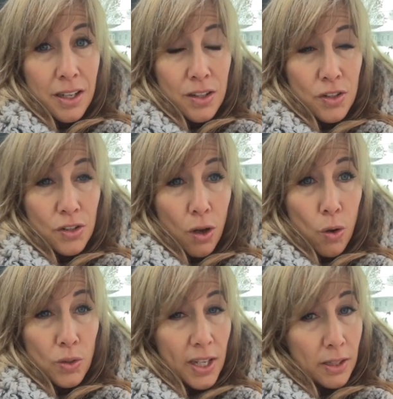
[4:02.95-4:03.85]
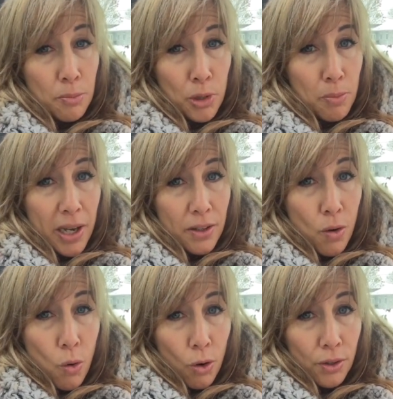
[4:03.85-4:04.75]
So take the bull by the
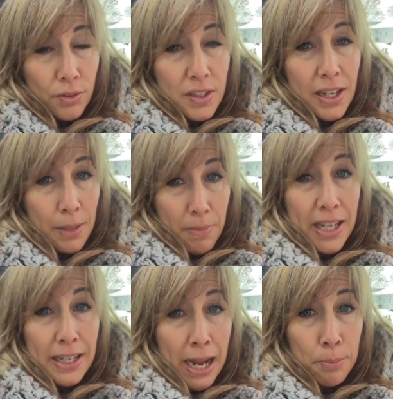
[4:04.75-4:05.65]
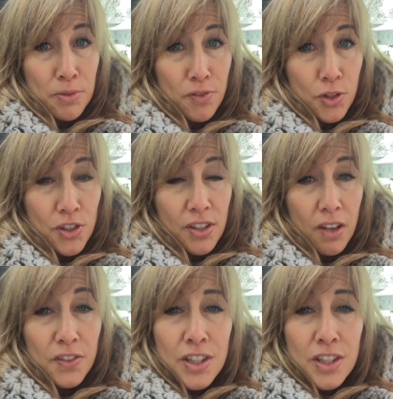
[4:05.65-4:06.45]
horns and make it happen for yourself.